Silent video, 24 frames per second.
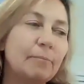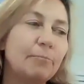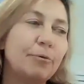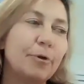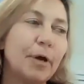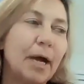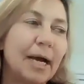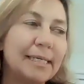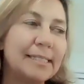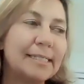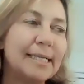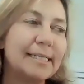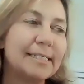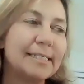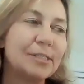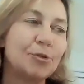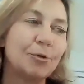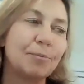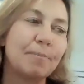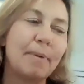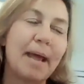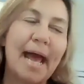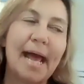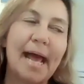processed
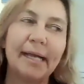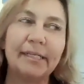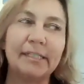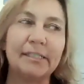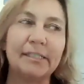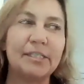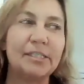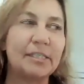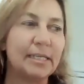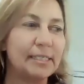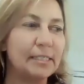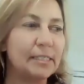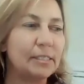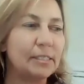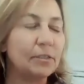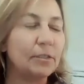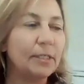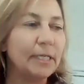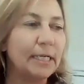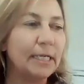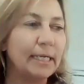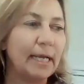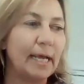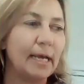or packaged things,
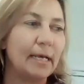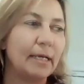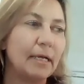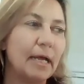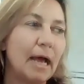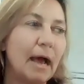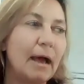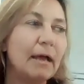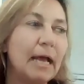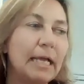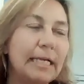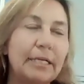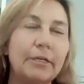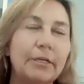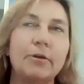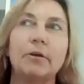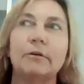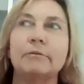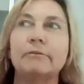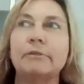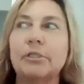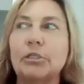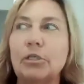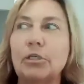looking at,
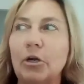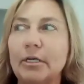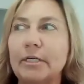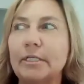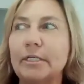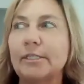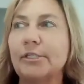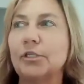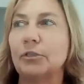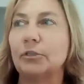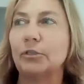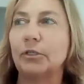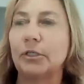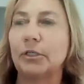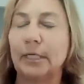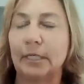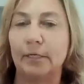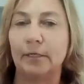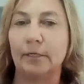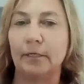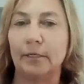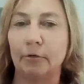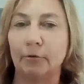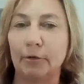I've started to look
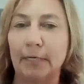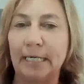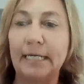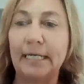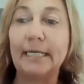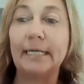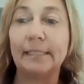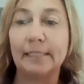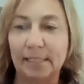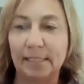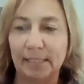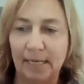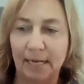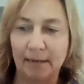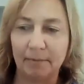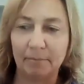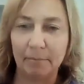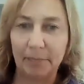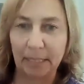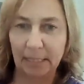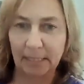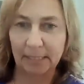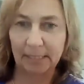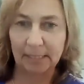at ingredients
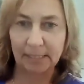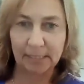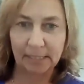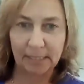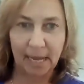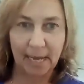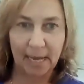again, because